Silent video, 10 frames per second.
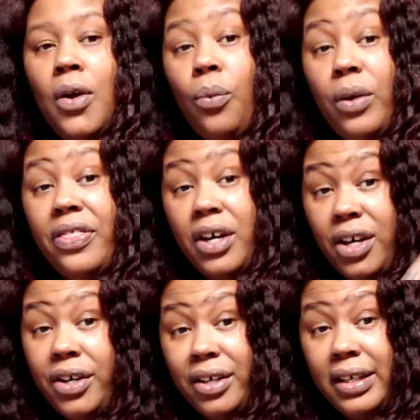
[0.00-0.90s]
with a
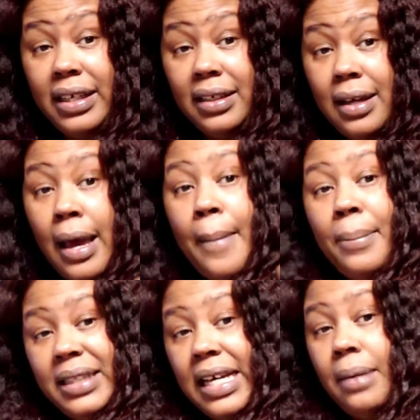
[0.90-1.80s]
hood,
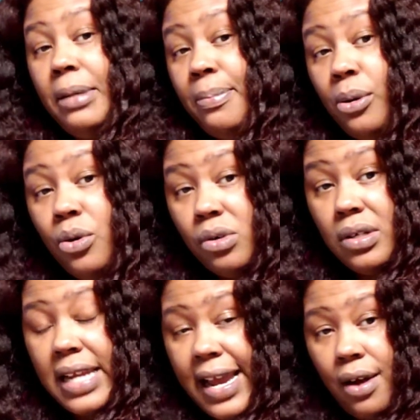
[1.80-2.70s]
but that could be
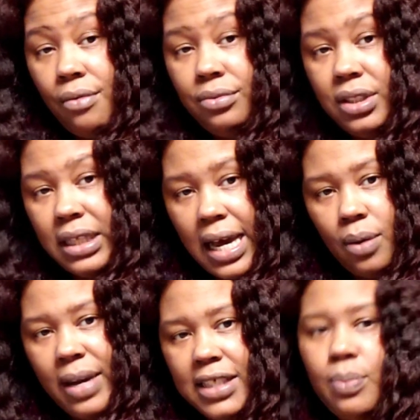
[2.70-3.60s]
pulled down kind
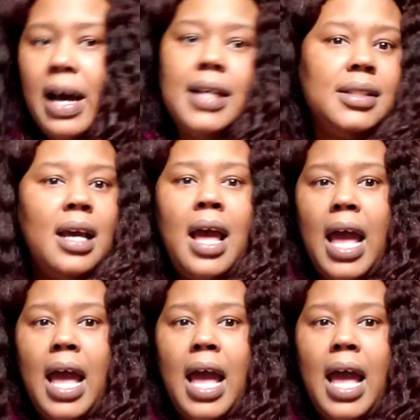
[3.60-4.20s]
of waist-wise.